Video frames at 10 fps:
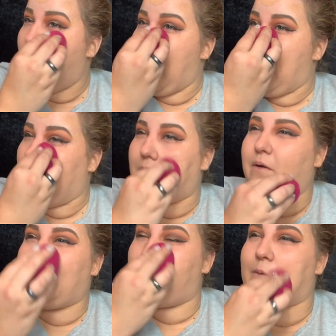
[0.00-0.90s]
I don't
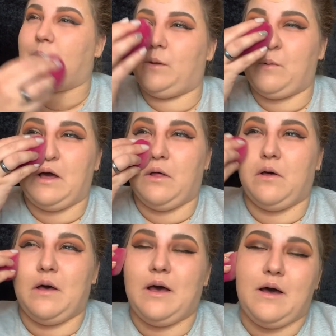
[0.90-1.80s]
get really
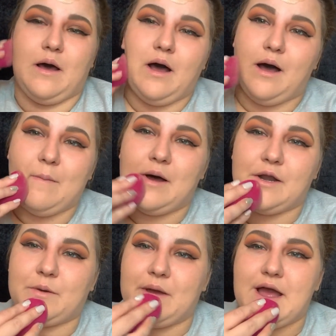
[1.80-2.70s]
well
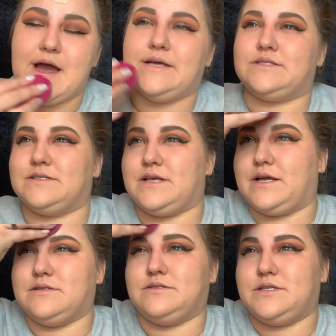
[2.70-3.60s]
under my eyes because I
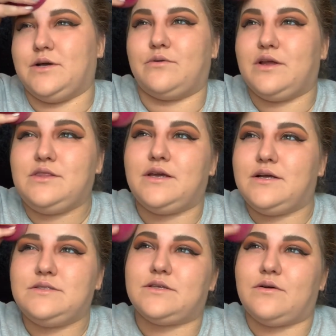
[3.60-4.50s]
conceal right there,
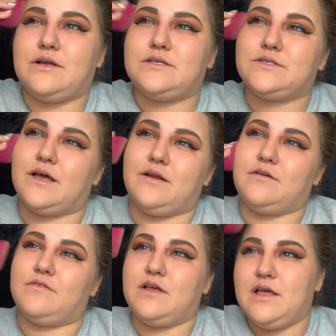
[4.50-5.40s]
so I just kind
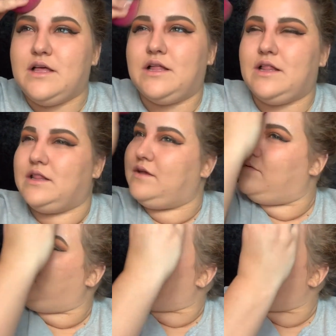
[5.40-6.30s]
of leave it
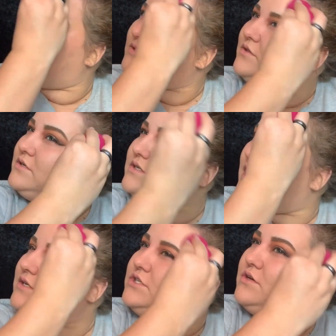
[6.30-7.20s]
alone so there's not too